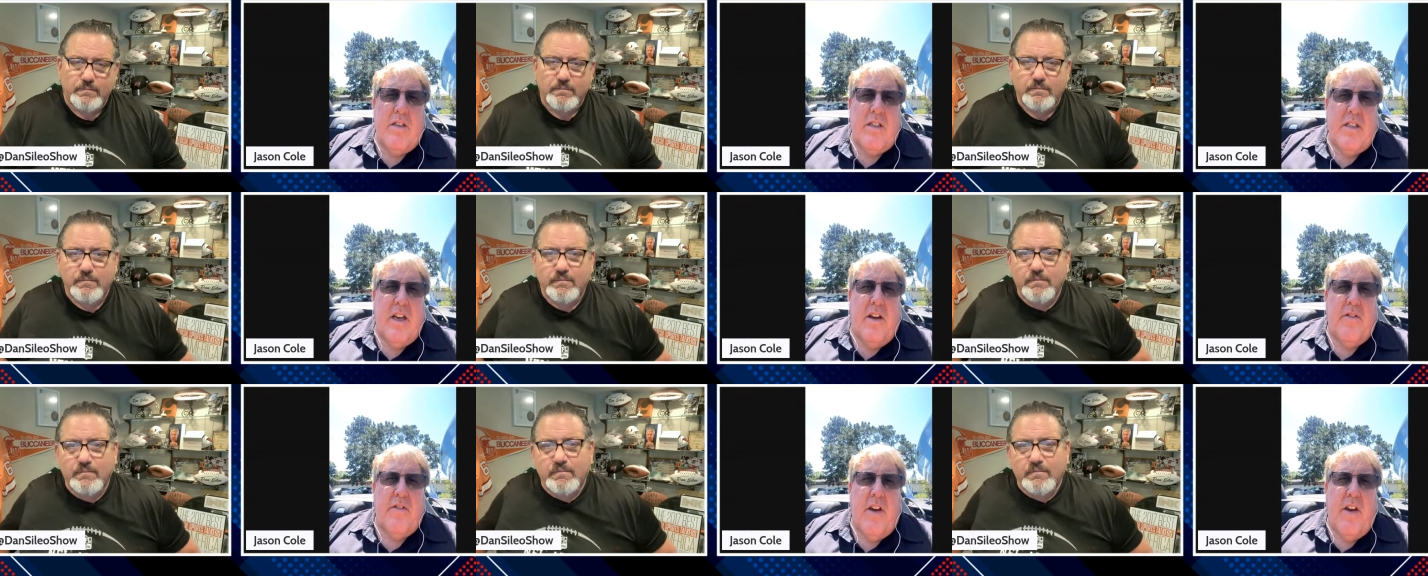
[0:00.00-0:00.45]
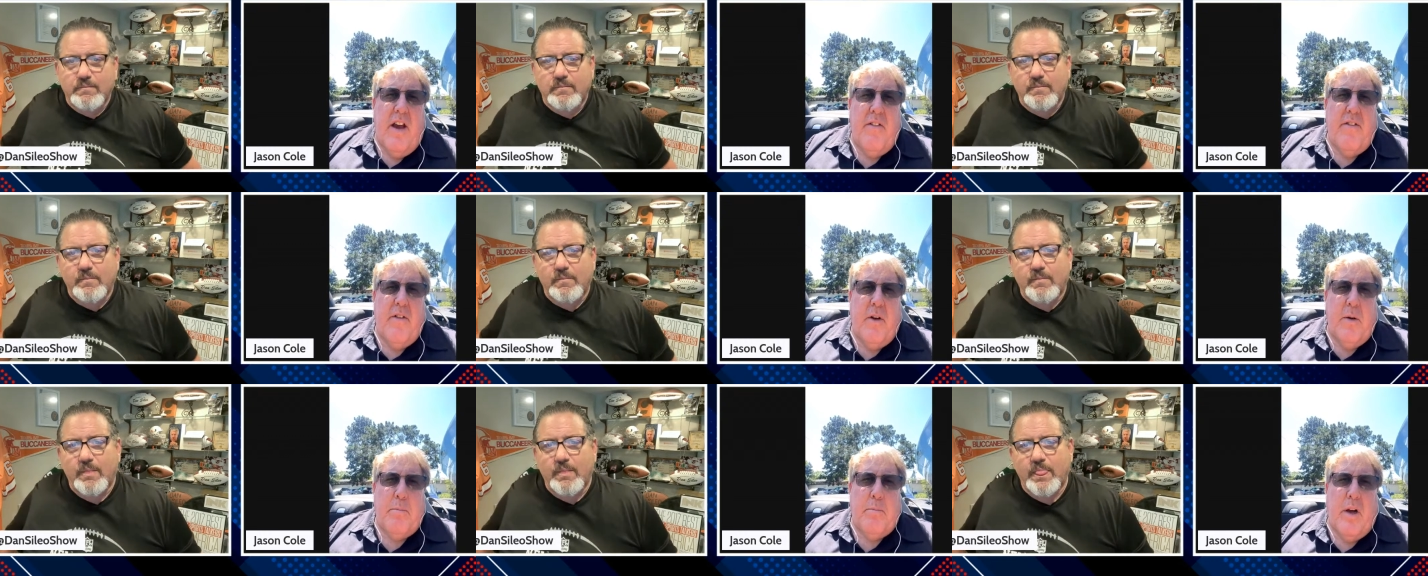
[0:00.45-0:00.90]
Speaker 1: tough guy
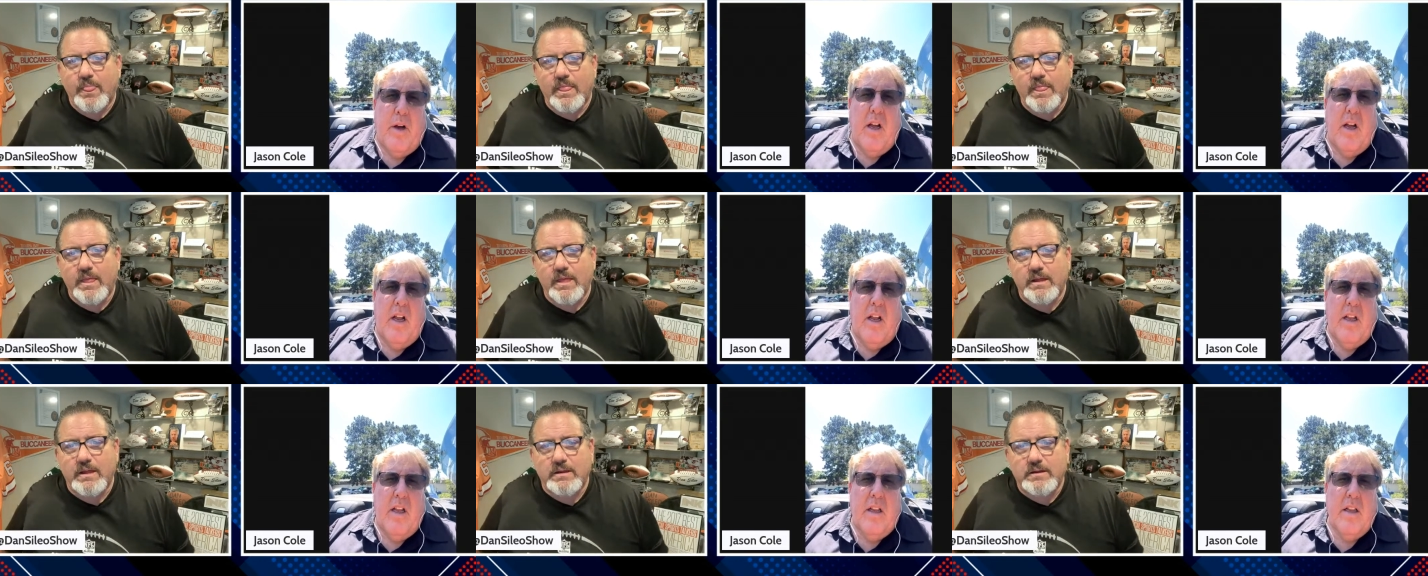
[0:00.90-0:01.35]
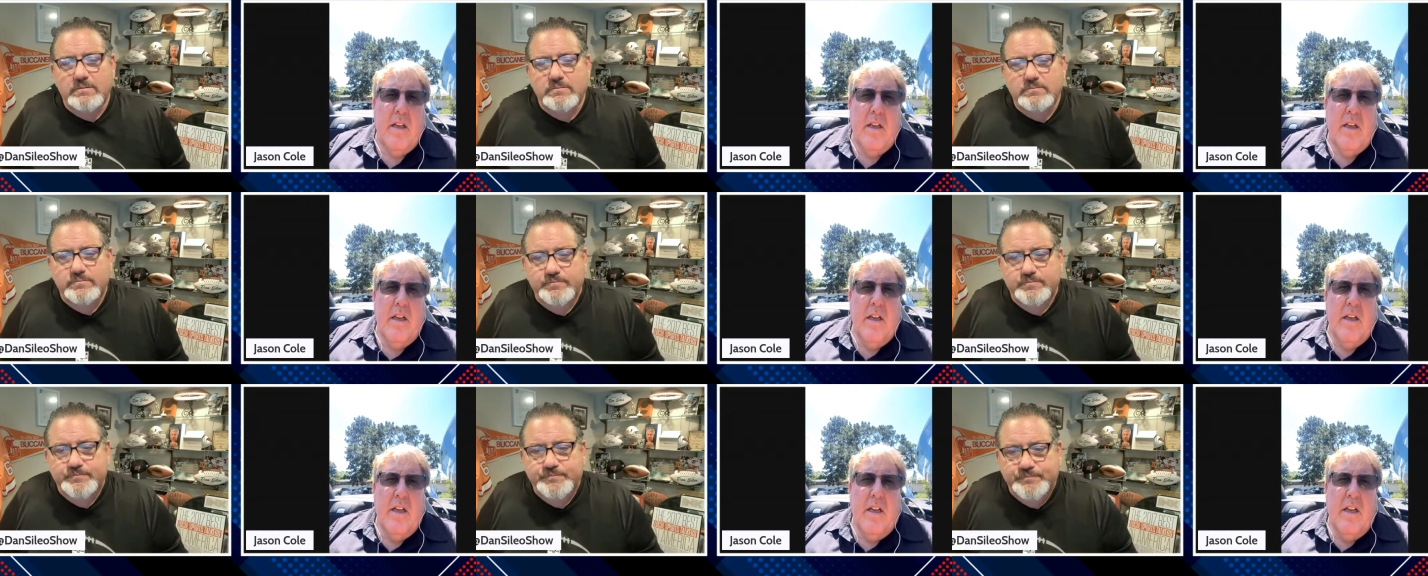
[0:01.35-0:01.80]
football.
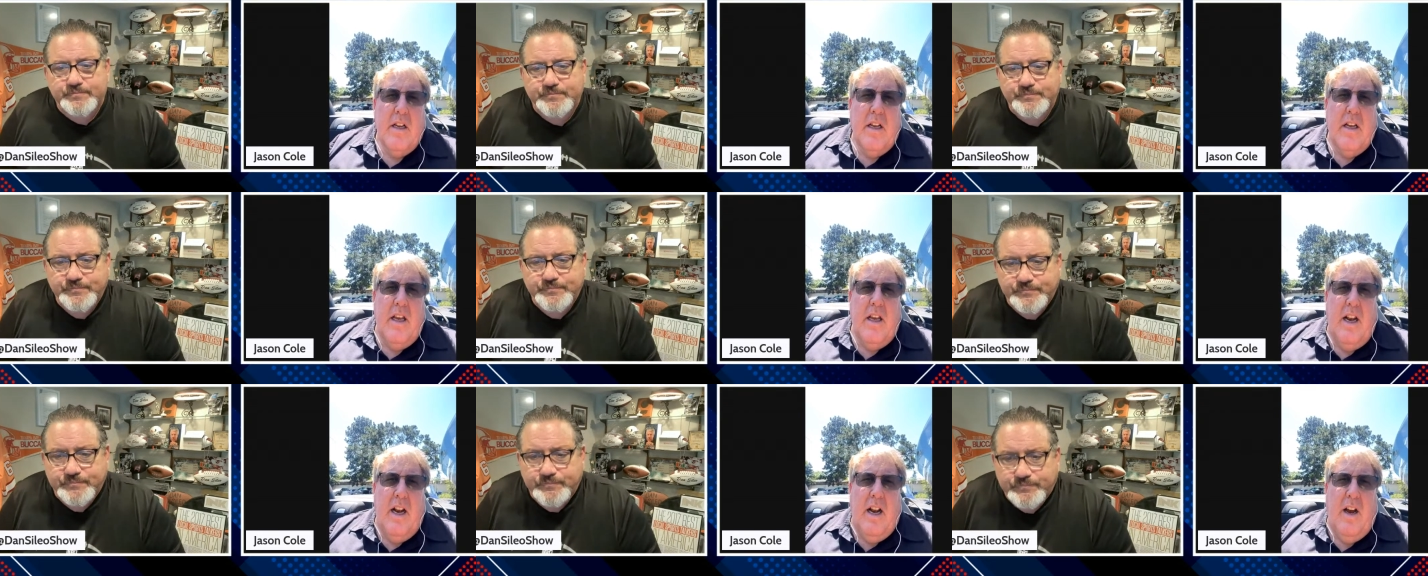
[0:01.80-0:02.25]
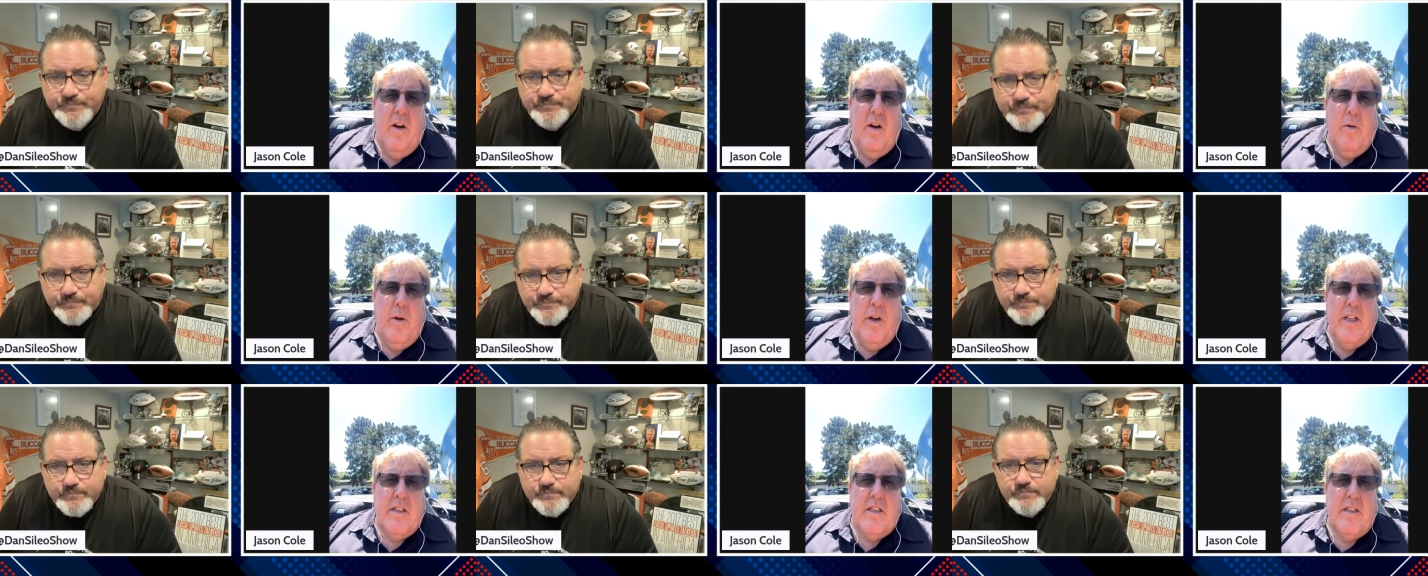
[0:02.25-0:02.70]
You
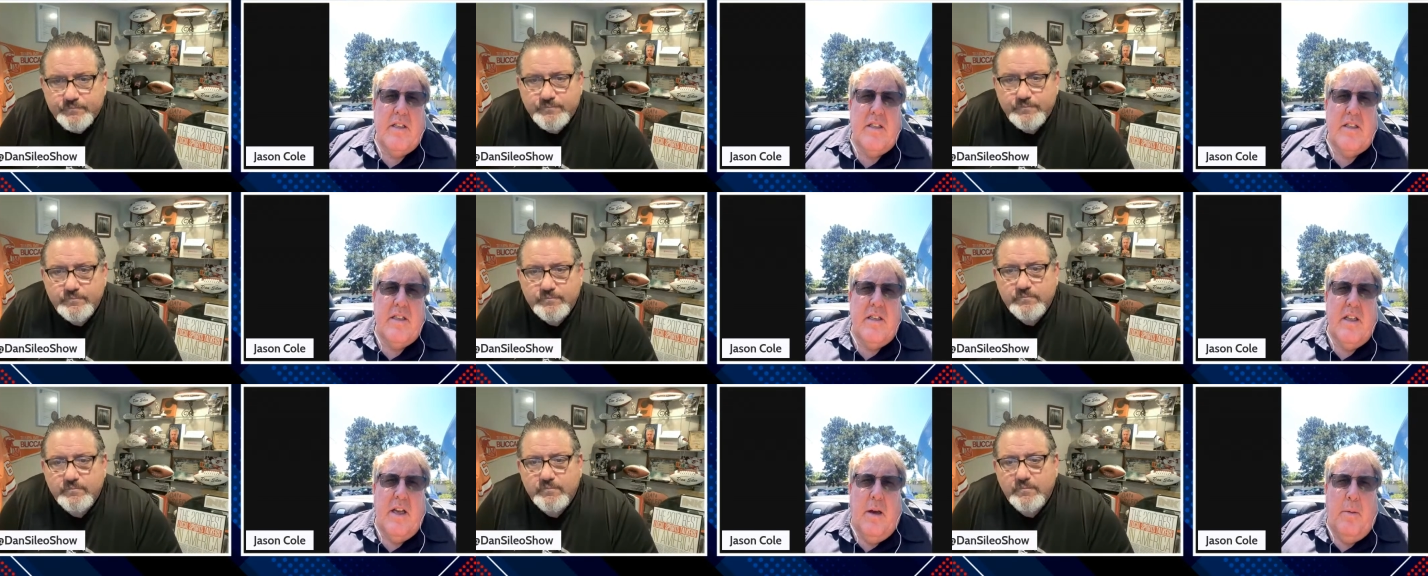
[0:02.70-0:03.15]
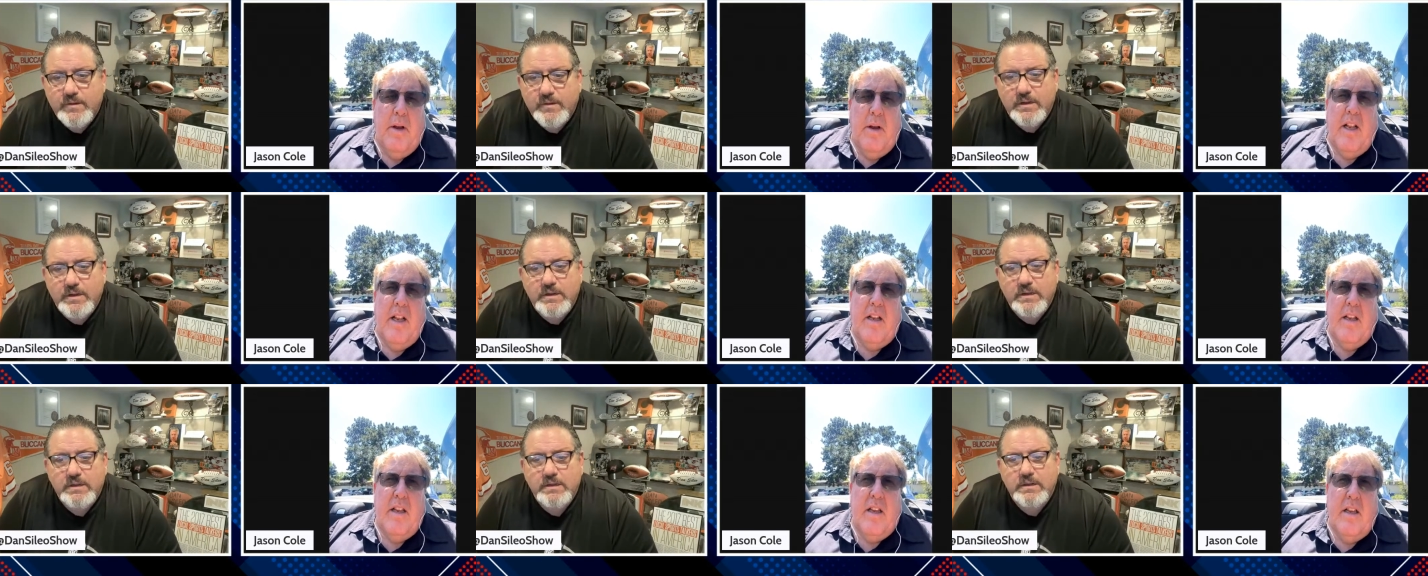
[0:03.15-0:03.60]
know, it's, I mean,